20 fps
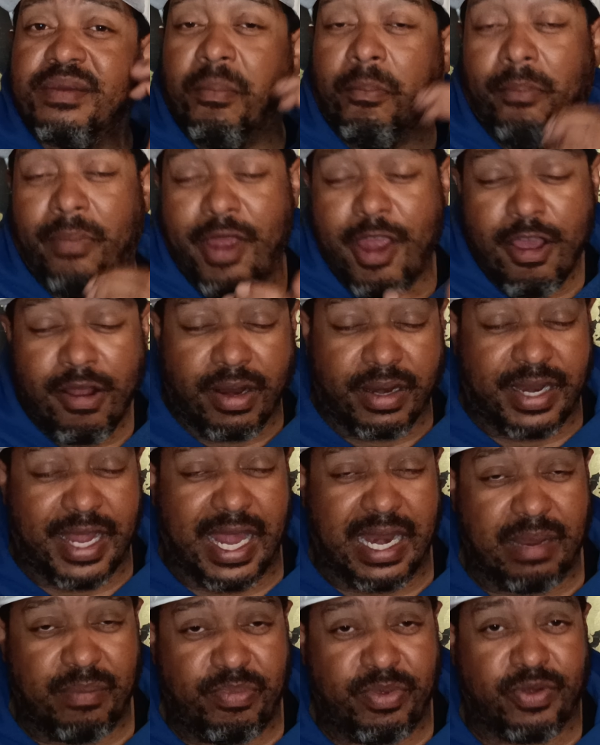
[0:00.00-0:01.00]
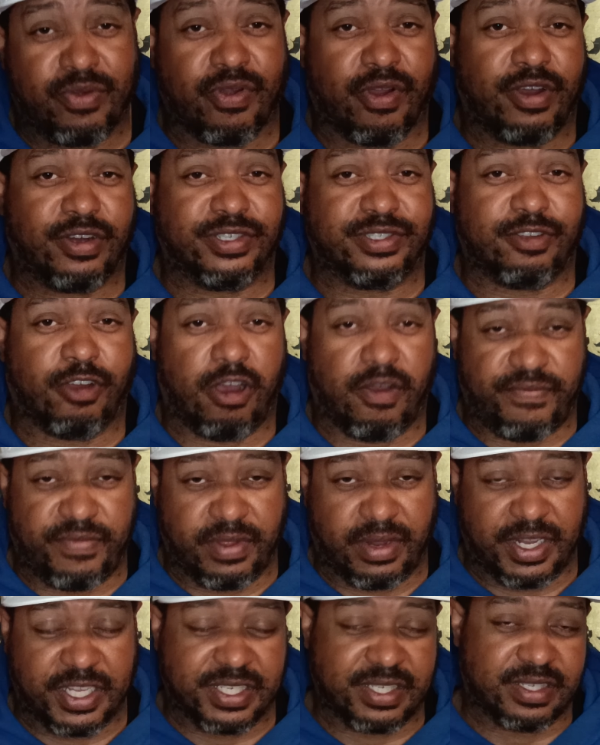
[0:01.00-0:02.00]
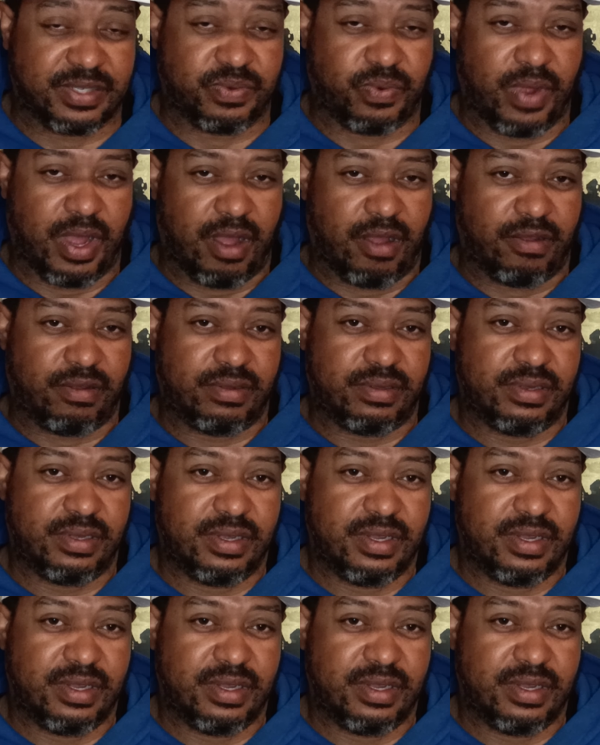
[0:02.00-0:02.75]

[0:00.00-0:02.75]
Maryland had to be crossed off the list as well.